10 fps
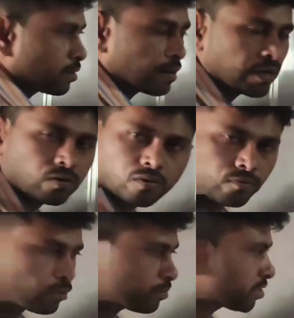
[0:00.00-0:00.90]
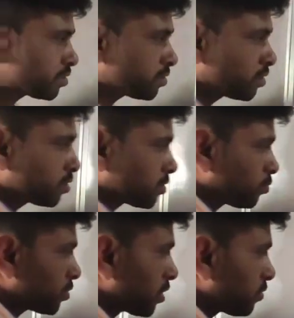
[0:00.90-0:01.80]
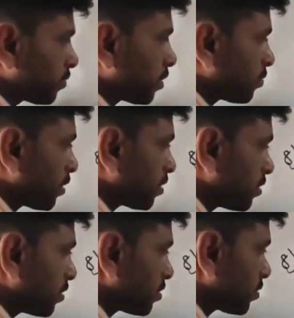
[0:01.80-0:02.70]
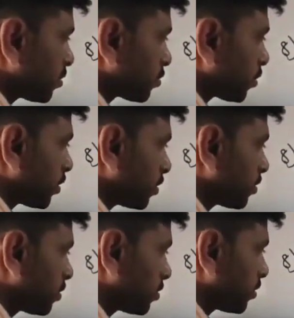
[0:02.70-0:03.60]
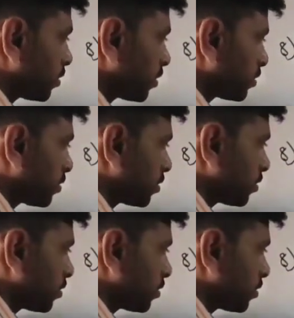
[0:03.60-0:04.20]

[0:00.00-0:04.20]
Glycol formation. Suppose that we have taken this, CH